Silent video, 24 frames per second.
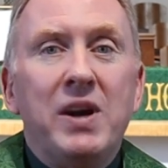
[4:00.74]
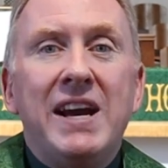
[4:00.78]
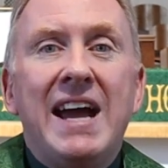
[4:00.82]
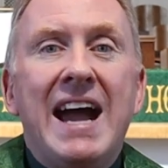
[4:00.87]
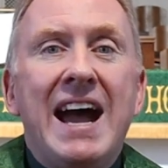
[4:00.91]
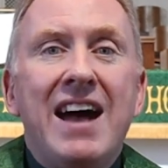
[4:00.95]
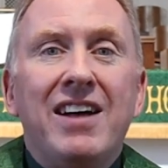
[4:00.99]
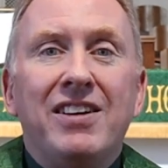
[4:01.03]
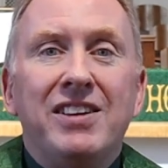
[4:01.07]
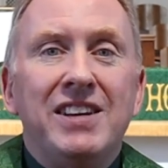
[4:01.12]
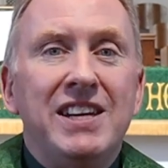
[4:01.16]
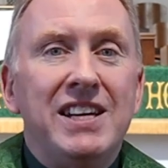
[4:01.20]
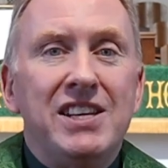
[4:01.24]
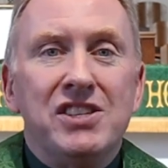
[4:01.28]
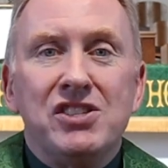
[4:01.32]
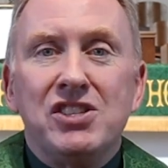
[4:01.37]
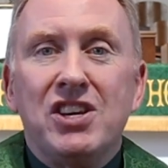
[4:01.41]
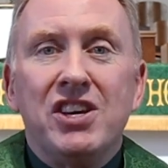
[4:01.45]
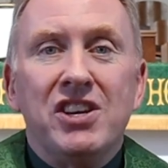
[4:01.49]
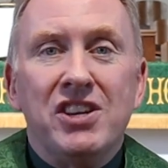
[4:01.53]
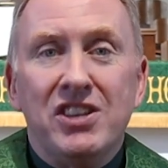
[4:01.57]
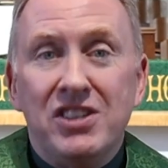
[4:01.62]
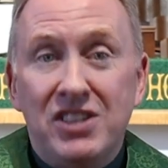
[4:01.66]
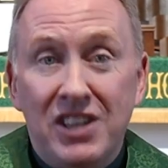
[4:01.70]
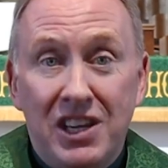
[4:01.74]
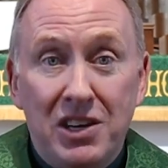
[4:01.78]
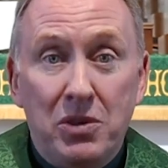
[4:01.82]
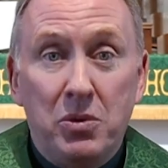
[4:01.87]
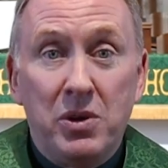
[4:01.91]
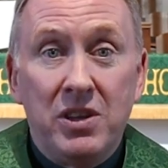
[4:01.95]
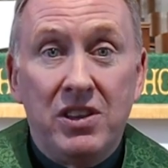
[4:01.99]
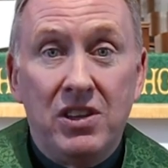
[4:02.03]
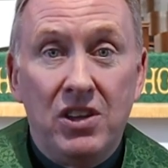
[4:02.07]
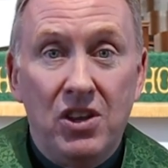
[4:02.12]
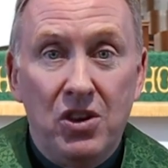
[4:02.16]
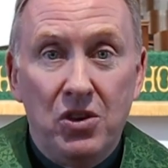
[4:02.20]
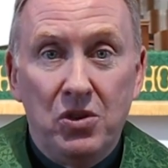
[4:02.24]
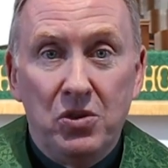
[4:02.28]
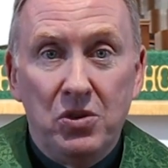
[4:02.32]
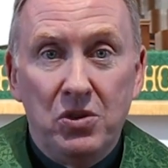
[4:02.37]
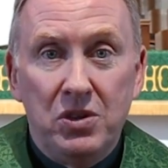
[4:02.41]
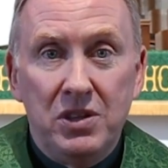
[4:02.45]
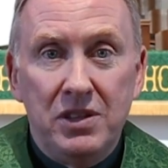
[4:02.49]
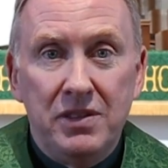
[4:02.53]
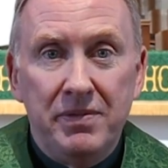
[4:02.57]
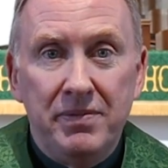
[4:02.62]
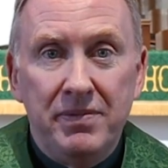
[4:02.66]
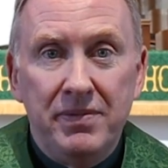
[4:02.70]
reality is going to deal with
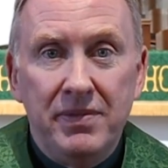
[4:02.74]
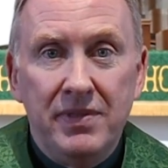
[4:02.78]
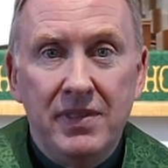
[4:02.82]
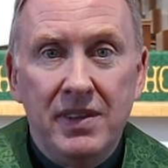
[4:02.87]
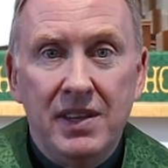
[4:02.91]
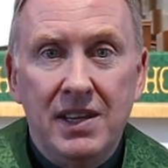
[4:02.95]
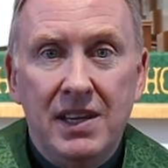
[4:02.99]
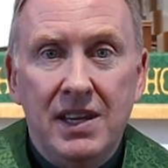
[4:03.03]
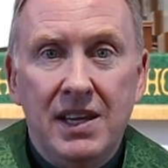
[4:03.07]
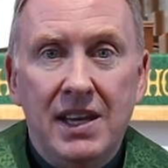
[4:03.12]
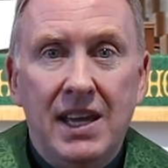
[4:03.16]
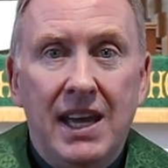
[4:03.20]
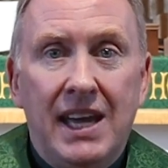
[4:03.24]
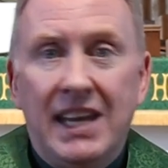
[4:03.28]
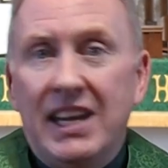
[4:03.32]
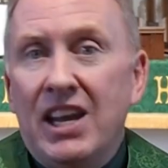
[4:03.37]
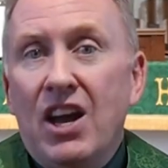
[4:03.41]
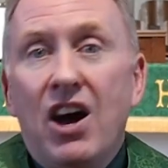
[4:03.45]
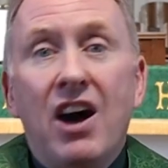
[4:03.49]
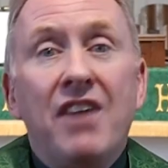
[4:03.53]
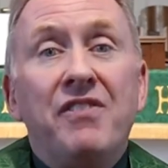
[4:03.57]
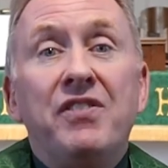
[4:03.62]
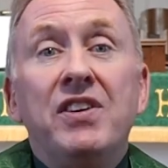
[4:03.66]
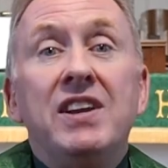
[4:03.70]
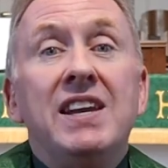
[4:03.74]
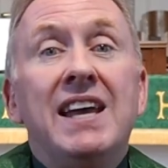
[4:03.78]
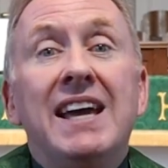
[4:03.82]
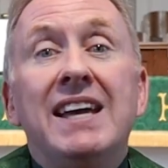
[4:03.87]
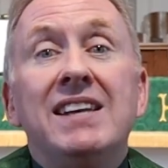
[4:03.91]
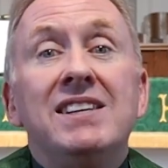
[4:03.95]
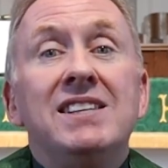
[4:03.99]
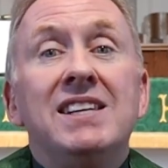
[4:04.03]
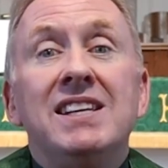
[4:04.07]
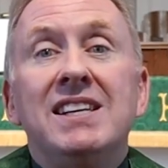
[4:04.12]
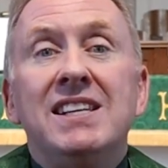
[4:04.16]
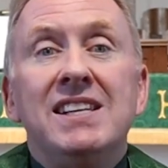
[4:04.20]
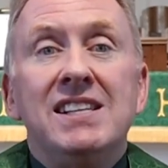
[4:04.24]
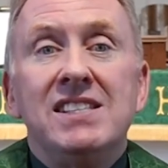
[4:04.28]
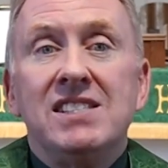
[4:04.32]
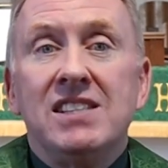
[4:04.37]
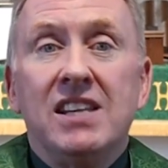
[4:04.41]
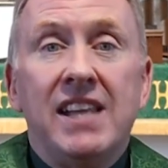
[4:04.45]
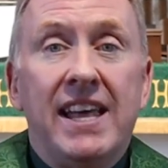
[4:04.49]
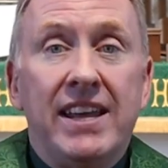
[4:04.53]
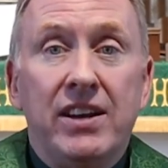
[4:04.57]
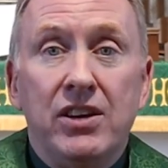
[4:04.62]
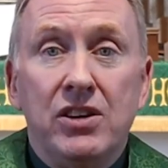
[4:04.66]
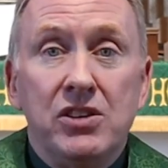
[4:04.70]
you." And he often ended his
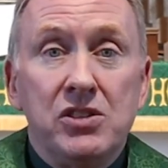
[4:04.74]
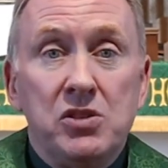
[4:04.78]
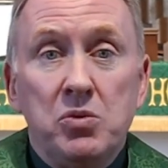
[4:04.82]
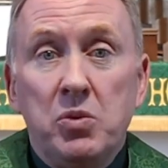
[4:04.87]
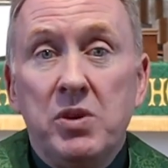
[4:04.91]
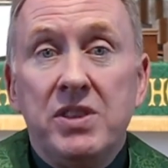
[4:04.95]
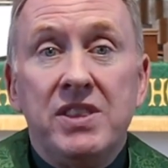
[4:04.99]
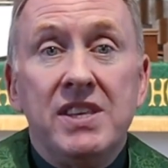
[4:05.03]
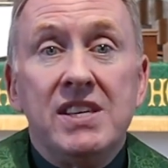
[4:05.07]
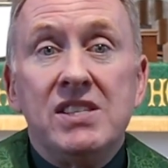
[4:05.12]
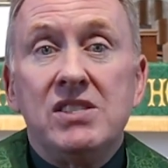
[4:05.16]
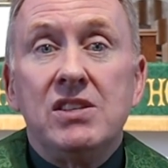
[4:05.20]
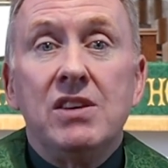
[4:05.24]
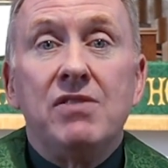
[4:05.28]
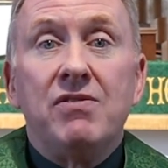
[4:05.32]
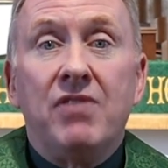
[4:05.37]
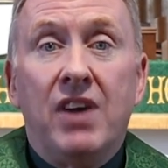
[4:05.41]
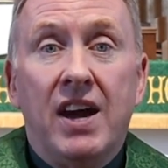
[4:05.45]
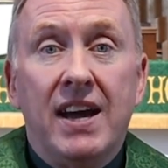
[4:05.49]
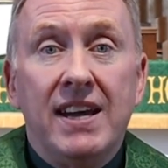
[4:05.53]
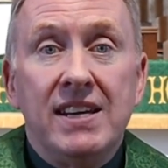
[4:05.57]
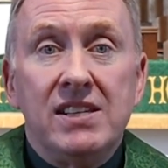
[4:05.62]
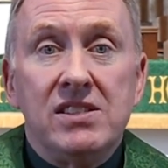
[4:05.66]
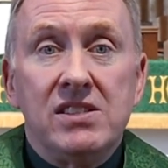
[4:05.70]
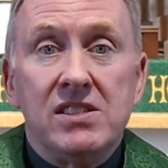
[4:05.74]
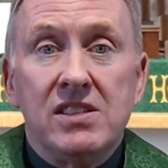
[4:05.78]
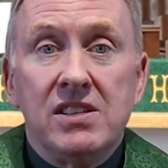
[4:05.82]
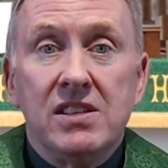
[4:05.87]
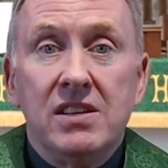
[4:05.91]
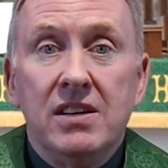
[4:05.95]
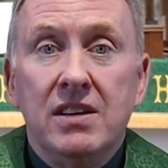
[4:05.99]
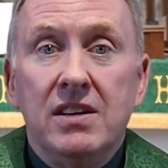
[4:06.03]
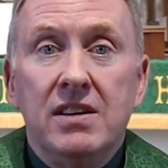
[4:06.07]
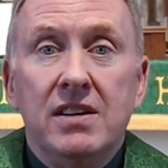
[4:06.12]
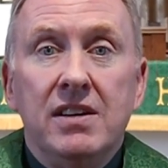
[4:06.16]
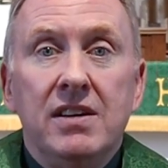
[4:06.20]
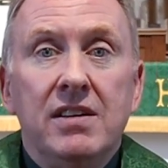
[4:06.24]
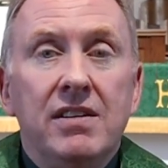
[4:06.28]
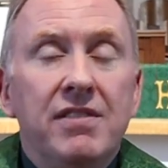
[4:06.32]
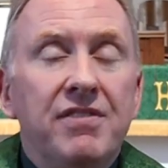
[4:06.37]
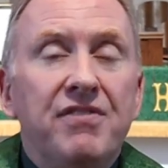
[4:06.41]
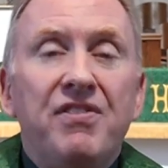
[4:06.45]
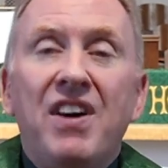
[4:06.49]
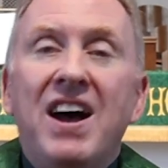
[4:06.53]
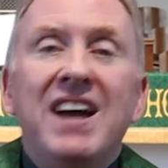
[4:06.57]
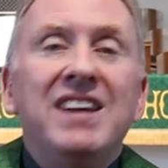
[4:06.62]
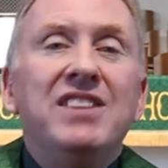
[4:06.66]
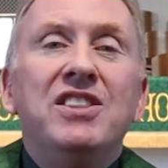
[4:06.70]
letters with this advice:
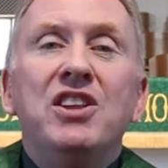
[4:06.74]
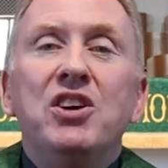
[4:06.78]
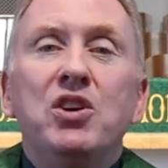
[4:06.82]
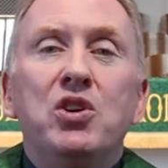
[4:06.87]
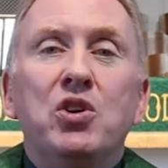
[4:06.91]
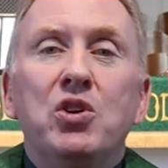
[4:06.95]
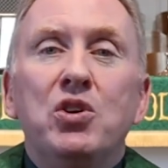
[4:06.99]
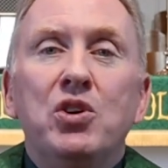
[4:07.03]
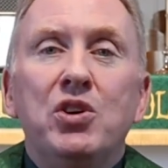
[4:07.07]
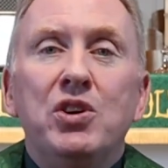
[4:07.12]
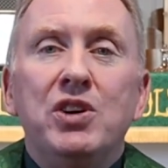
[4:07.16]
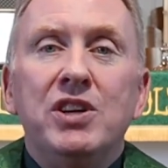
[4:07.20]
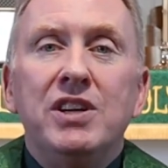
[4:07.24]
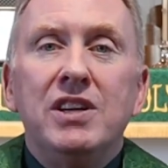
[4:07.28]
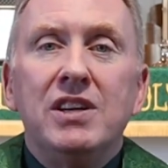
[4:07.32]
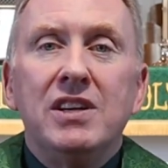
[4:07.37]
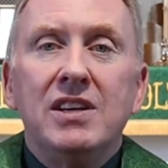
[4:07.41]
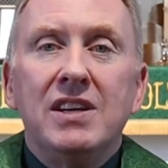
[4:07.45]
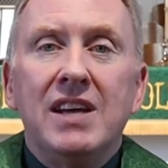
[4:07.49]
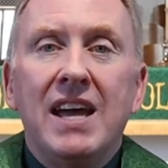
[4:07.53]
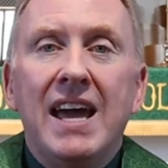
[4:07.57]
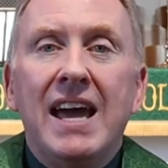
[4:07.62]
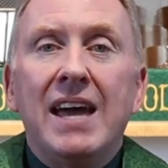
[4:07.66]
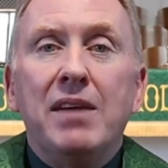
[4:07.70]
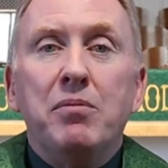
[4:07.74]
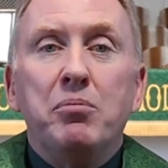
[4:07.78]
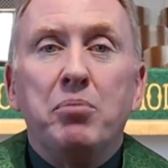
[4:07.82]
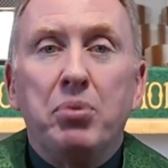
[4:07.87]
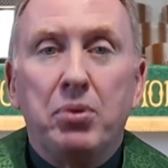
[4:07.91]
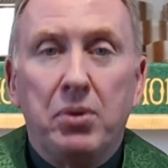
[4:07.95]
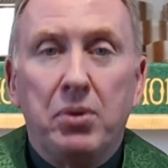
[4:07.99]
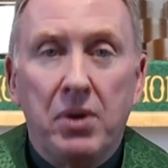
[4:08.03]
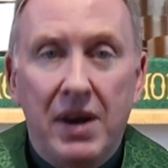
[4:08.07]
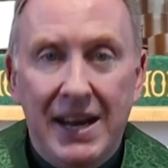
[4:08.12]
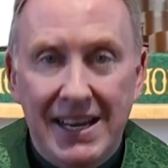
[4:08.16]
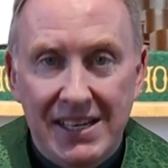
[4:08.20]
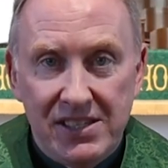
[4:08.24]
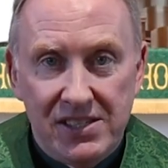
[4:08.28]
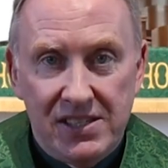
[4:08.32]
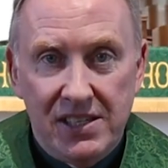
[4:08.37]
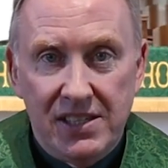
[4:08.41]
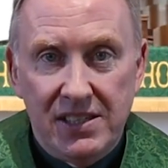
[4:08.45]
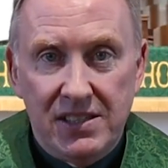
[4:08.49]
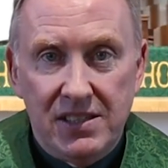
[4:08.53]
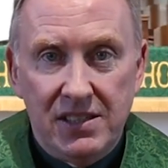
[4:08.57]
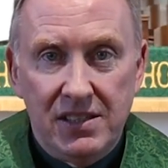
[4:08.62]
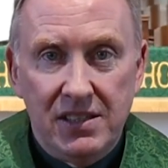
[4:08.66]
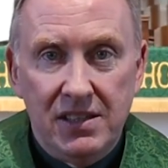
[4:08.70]
find the good and praise
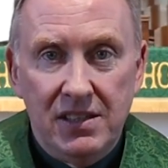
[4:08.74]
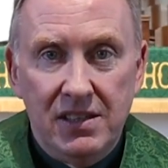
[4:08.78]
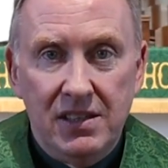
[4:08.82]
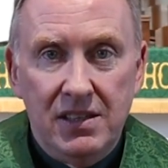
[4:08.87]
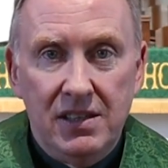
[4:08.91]
it.